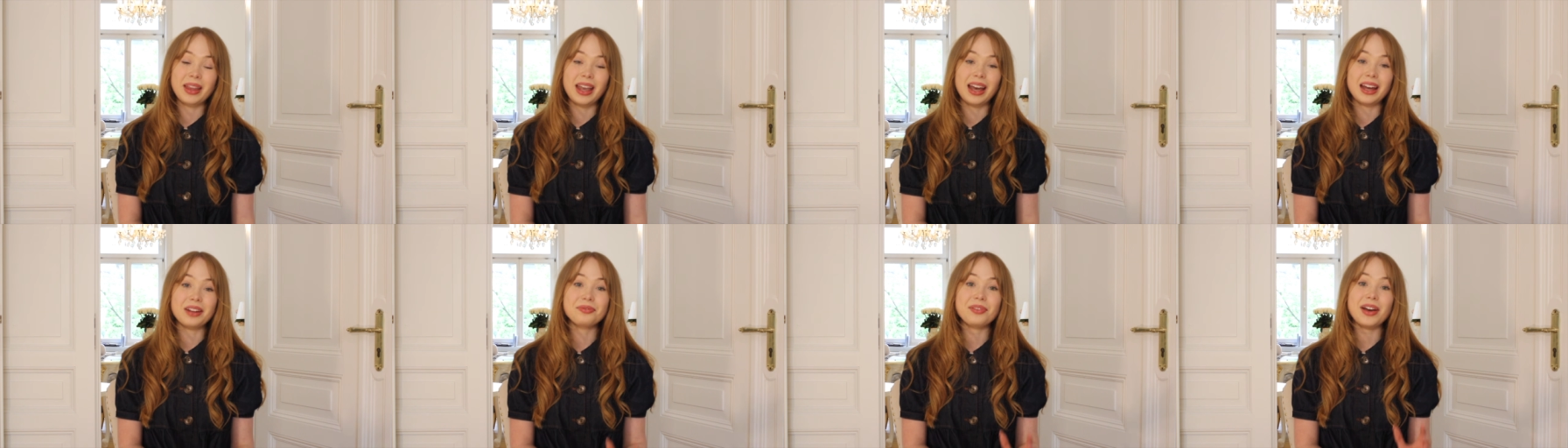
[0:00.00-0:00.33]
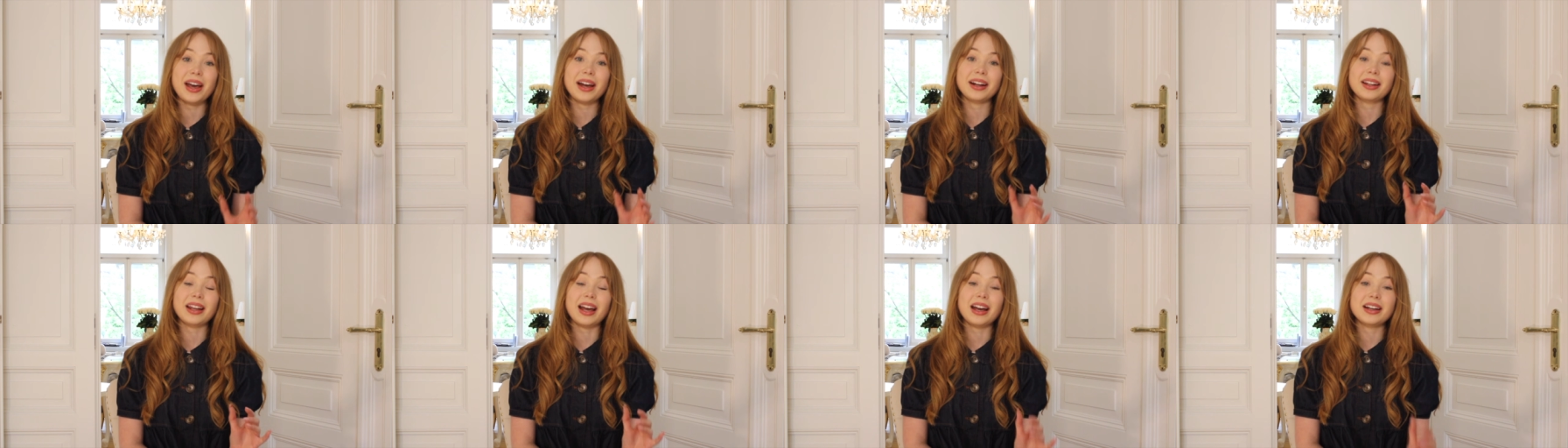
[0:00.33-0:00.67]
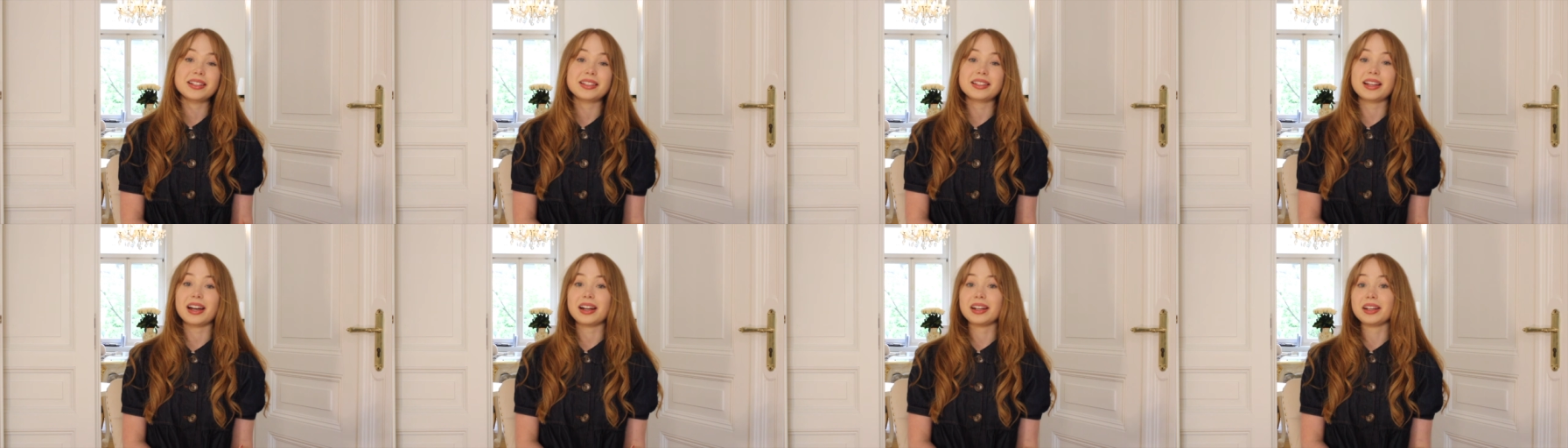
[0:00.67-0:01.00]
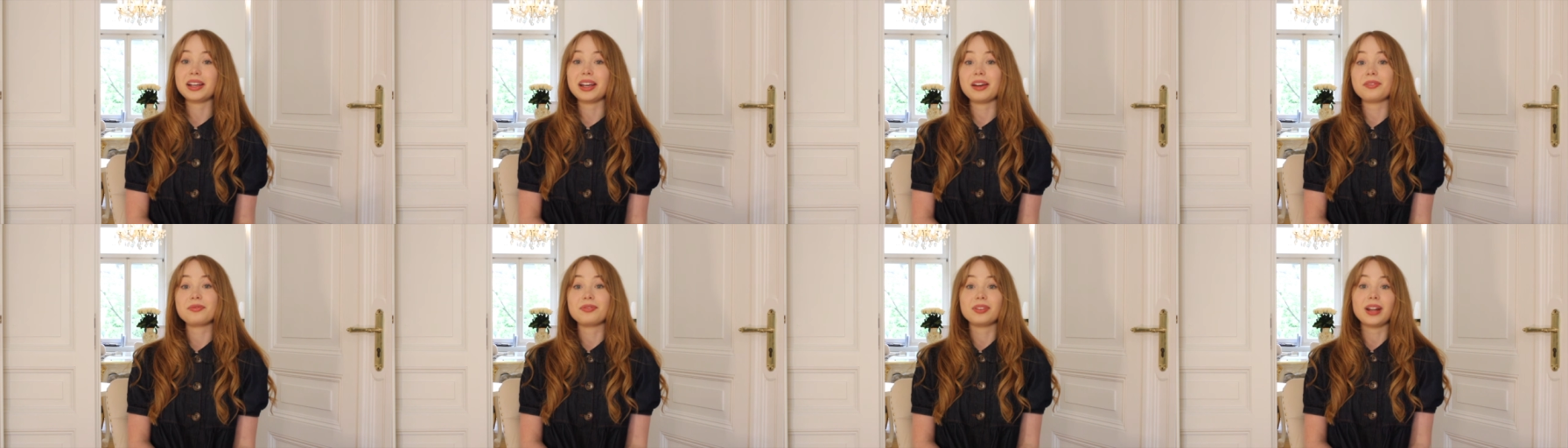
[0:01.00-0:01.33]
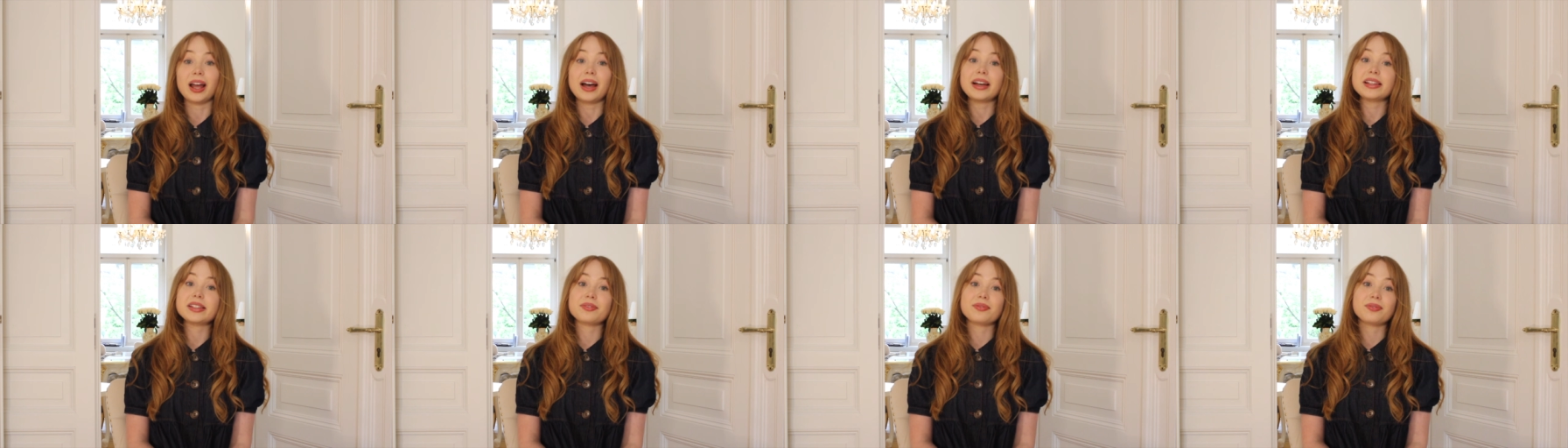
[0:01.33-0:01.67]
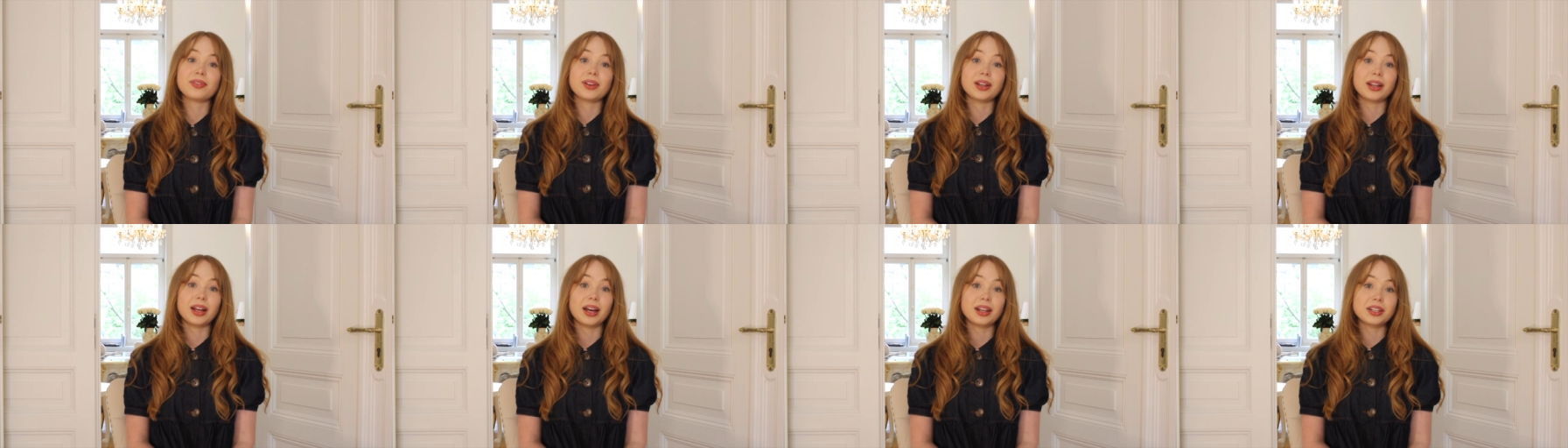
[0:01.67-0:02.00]
In fact, I study
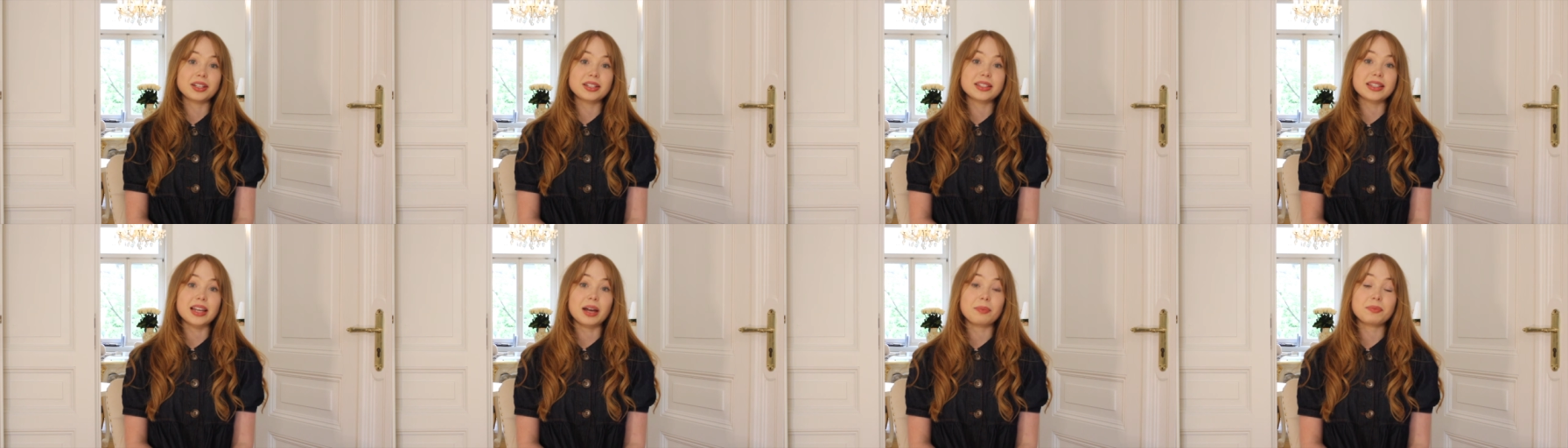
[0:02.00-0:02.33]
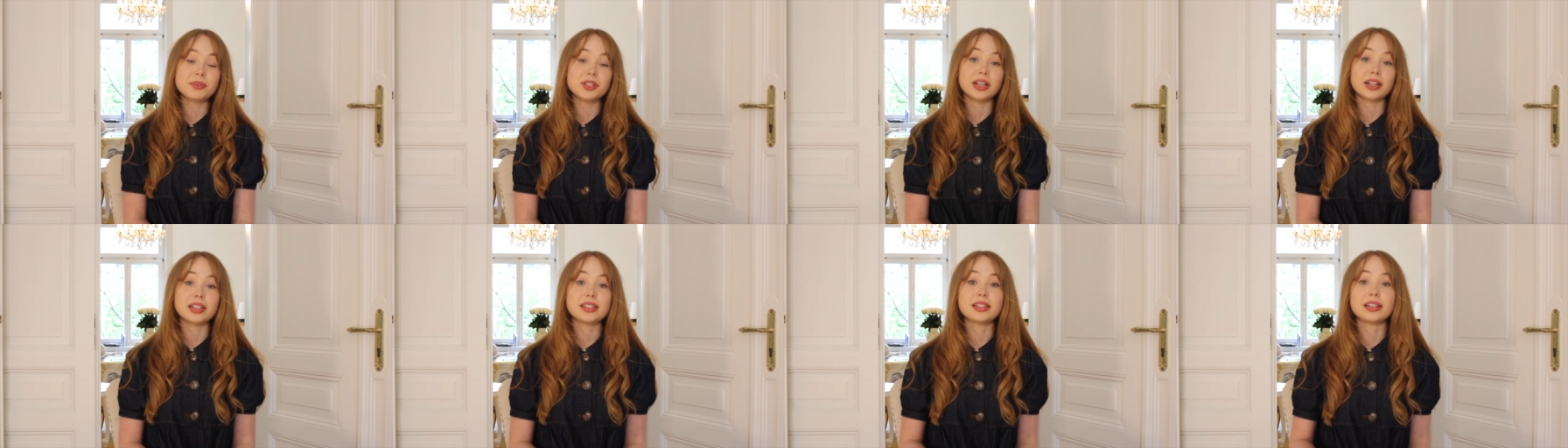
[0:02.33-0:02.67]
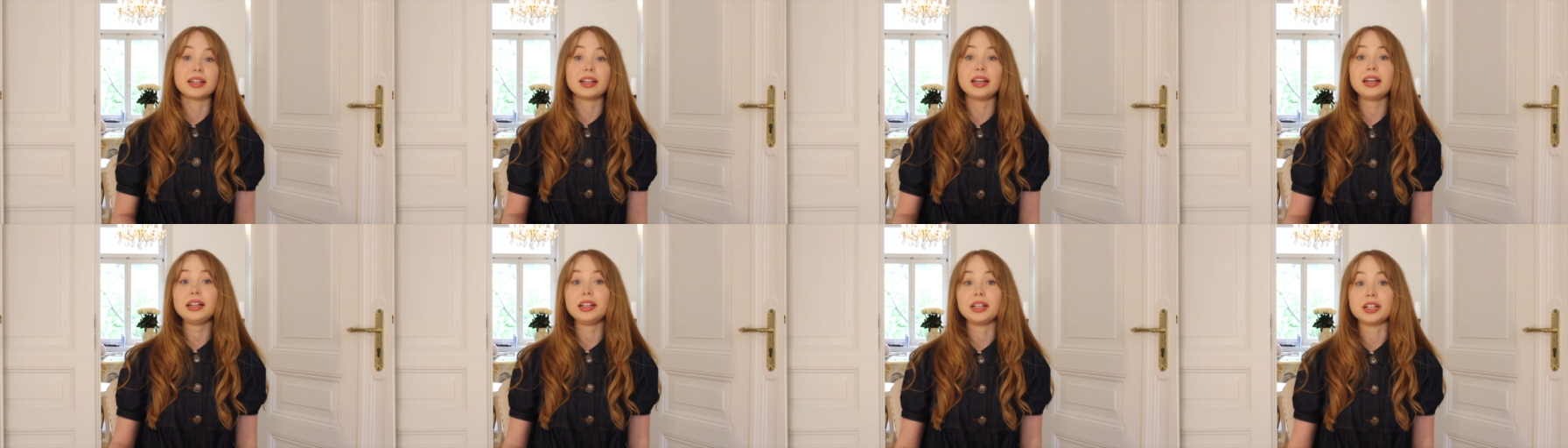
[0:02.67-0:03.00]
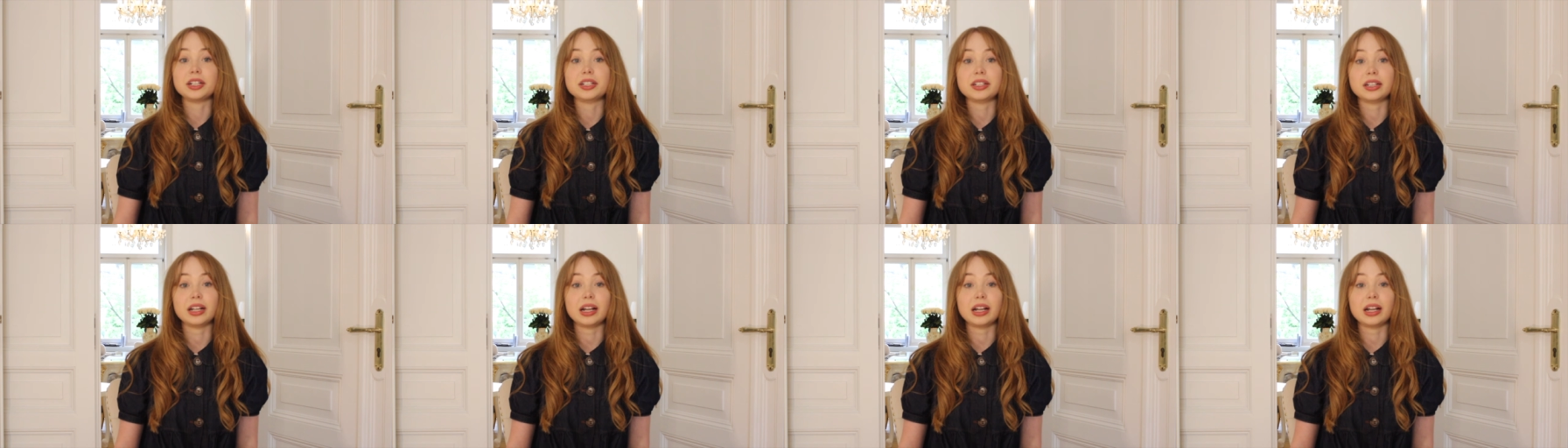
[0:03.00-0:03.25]
philosophy and other subjects in English,